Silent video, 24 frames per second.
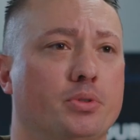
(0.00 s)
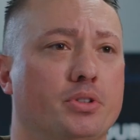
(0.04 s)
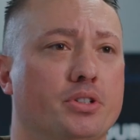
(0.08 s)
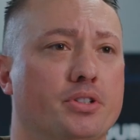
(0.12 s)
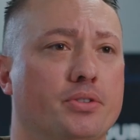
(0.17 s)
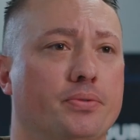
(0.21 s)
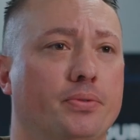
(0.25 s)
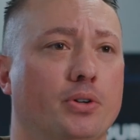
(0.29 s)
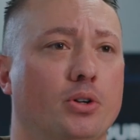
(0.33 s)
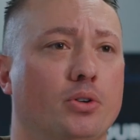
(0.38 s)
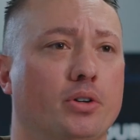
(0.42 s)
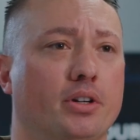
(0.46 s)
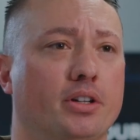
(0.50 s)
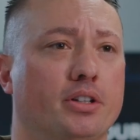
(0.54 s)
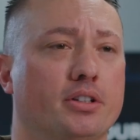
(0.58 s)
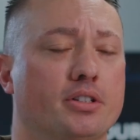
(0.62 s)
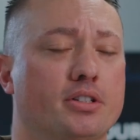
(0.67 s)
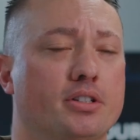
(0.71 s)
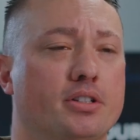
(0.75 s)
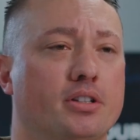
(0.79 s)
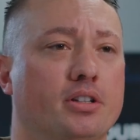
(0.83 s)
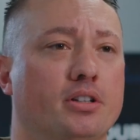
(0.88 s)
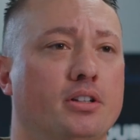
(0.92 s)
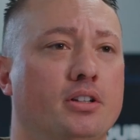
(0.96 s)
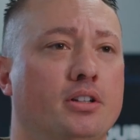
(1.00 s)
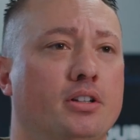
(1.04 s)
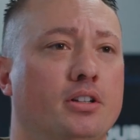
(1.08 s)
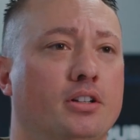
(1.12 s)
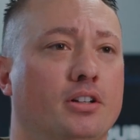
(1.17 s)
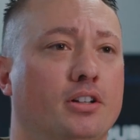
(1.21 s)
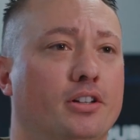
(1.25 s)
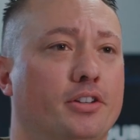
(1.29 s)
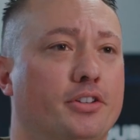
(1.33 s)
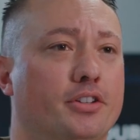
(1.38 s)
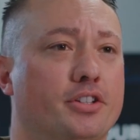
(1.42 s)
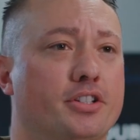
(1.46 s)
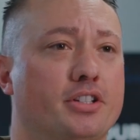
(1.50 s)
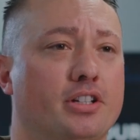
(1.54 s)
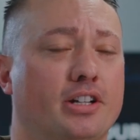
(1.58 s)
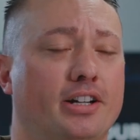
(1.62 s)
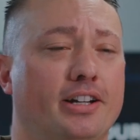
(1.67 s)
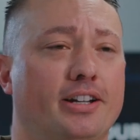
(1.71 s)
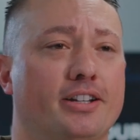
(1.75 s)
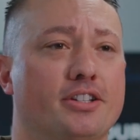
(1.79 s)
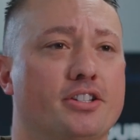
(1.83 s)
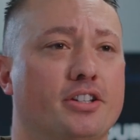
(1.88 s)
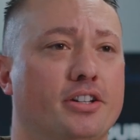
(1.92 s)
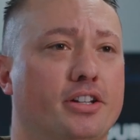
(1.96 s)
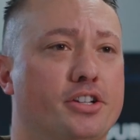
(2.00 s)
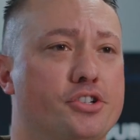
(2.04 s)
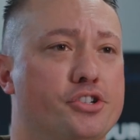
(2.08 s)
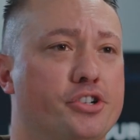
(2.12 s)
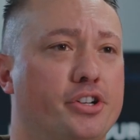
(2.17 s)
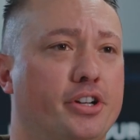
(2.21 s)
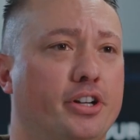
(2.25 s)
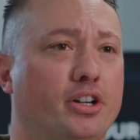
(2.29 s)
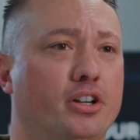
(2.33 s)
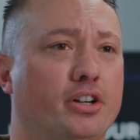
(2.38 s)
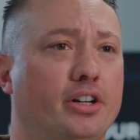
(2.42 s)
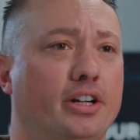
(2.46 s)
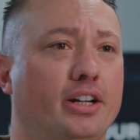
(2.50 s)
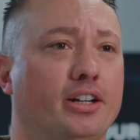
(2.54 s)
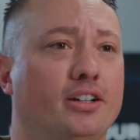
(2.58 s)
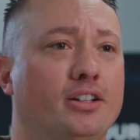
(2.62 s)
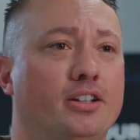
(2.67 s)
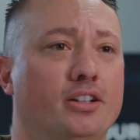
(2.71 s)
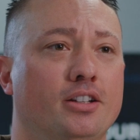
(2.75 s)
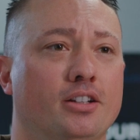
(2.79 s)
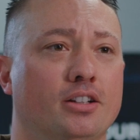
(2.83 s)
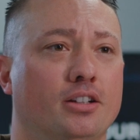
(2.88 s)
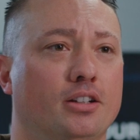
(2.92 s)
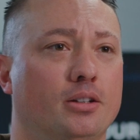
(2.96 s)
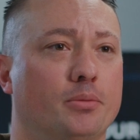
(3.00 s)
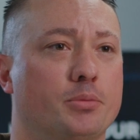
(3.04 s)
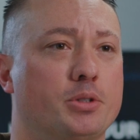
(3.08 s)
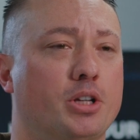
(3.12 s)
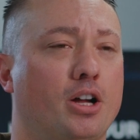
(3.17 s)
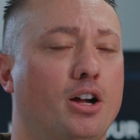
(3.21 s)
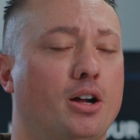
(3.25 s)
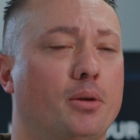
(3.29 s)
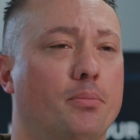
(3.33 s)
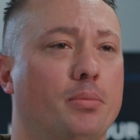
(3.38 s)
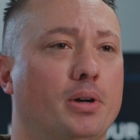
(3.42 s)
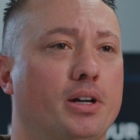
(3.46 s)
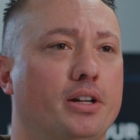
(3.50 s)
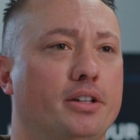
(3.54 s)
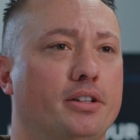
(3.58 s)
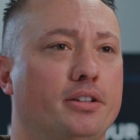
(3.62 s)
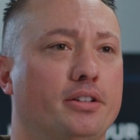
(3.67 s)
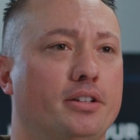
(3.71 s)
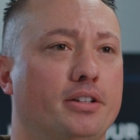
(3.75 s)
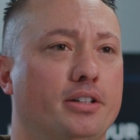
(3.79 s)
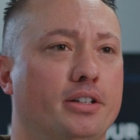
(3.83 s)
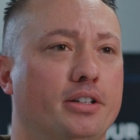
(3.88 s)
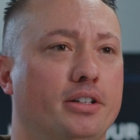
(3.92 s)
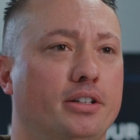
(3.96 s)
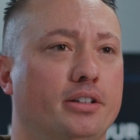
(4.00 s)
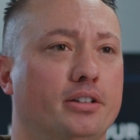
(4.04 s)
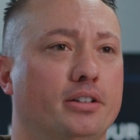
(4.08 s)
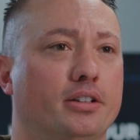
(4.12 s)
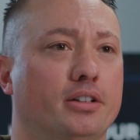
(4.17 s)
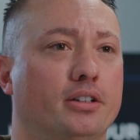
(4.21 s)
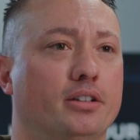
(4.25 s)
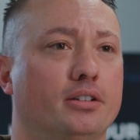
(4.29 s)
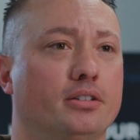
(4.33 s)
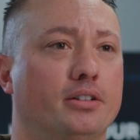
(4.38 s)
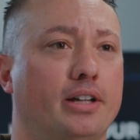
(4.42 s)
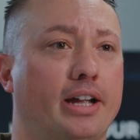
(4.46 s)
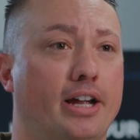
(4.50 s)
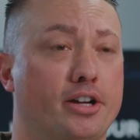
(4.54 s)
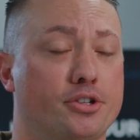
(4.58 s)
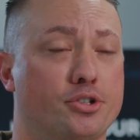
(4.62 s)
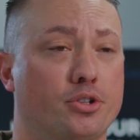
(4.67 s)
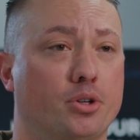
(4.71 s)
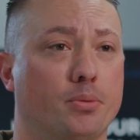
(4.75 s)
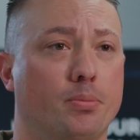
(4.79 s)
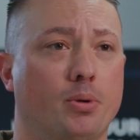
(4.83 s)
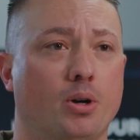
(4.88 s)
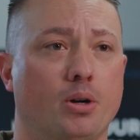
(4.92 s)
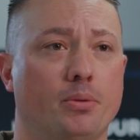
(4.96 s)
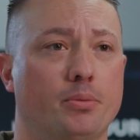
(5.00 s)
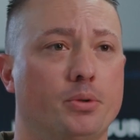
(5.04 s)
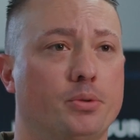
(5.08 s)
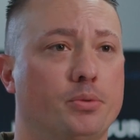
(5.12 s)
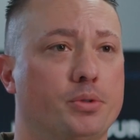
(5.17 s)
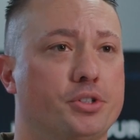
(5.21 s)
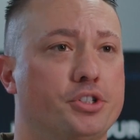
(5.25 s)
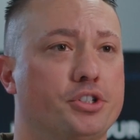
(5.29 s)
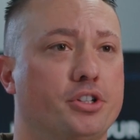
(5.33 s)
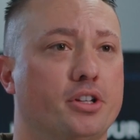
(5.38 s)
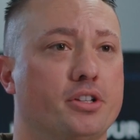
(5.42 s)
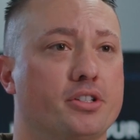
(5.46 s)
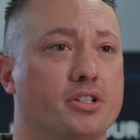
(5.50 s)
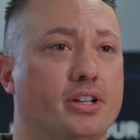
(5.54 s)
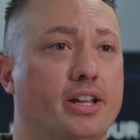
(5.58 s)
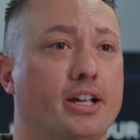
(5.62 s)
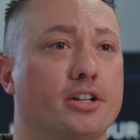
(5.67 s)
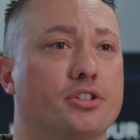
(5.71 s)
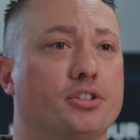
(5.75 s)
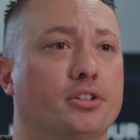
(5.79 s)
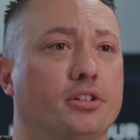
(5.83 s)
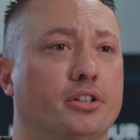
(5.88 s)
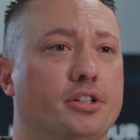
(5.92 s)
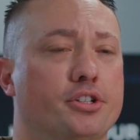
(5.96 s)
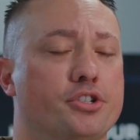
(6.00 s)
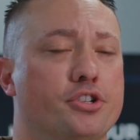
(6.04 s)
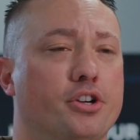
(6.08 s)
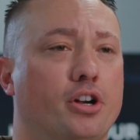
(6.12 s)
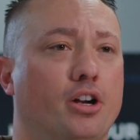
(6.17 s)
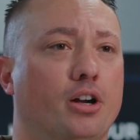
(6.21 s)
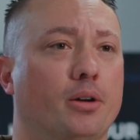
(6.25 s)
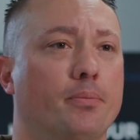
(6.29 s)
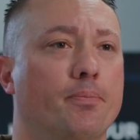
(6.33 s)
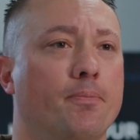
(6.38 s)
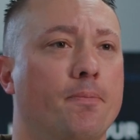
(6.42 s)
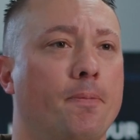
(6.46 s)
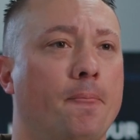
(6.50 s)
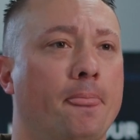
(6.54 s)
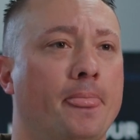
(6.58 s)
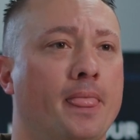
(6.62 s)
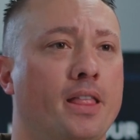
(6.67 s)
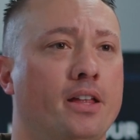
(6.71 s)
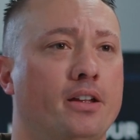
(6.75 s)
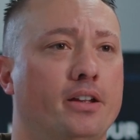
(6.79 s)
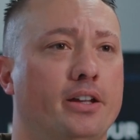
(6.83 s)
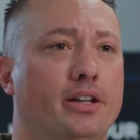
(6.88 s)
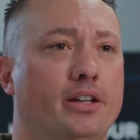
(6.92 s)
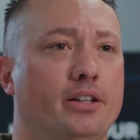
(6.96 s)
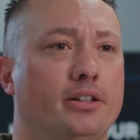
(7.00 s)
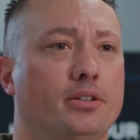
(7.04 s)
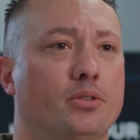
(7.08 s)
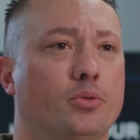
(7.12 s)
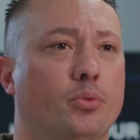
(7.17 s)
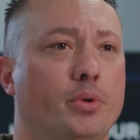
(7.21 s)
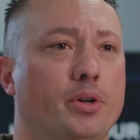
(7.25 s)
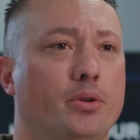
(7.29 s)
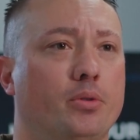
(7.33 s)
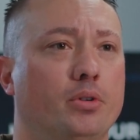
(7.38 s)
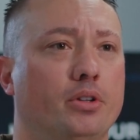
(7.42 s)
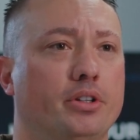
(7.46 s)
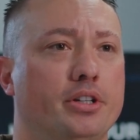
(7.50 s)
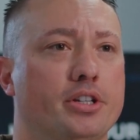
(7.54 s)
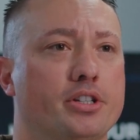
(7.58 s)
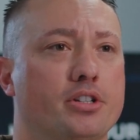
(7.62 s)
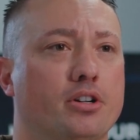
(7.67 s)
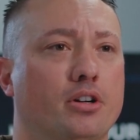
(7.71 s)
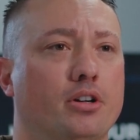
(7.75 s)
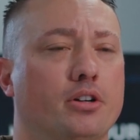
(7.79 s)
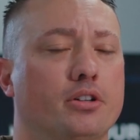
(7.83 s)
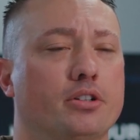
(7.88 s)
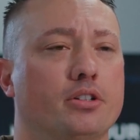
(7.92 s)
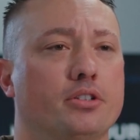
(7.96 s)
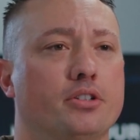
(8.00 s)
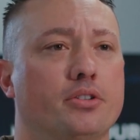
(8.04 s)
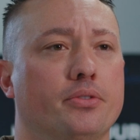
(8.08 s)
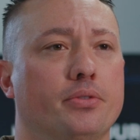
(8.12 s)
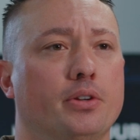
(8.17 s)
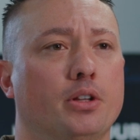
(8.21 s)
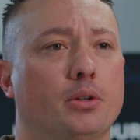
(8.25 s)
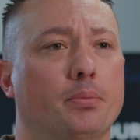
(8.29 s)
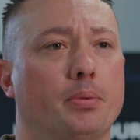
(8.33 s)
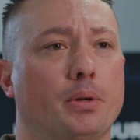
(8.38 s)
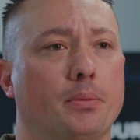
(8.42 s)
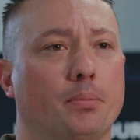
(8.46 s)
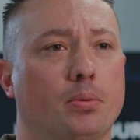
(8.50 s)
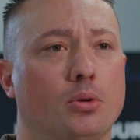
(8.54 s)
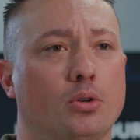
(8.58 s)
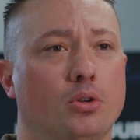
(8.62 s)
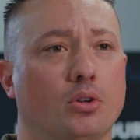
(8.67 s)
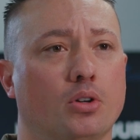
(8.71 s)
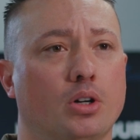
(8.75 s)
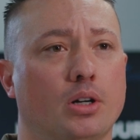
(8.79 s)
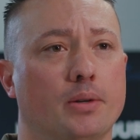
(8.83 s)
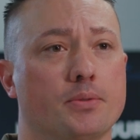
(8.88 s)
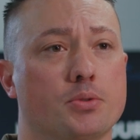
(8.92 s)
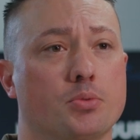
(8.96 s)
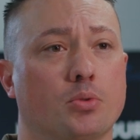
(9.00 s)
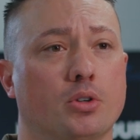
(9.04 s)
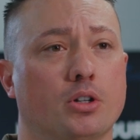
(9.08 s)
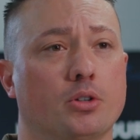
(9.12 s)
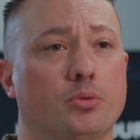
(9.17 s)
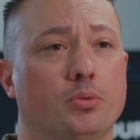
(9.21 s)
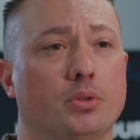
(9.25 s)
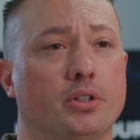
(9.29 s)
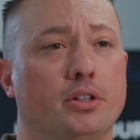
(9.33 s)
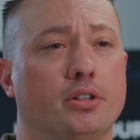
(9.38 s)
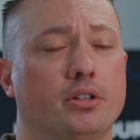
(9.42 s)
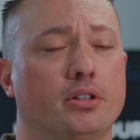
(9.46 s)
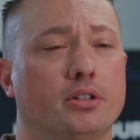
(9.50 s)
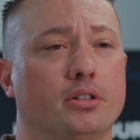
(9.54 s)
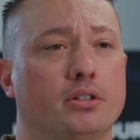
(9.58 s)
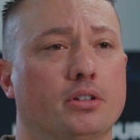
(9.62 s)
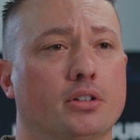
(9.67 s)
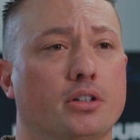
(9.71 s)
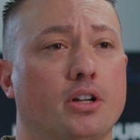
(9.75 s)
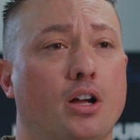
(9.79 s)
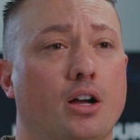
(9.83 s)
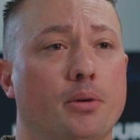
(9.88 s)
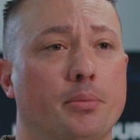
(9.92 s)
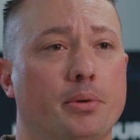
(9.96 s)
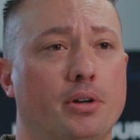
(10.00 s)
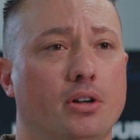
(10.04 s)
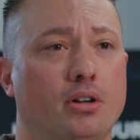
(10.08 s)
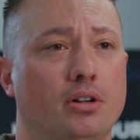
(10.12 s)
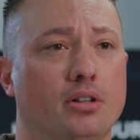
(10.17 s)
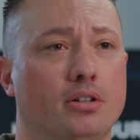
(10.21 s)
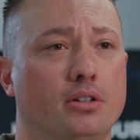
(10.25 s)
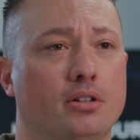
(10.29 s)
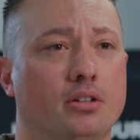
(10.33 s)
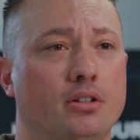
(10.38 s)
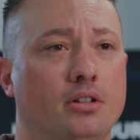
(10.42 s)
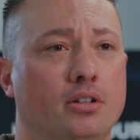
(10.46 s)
was focused the science and engineering taught by the Astra Department, which does an excellent job. And we really started developing programs working with the Commandant.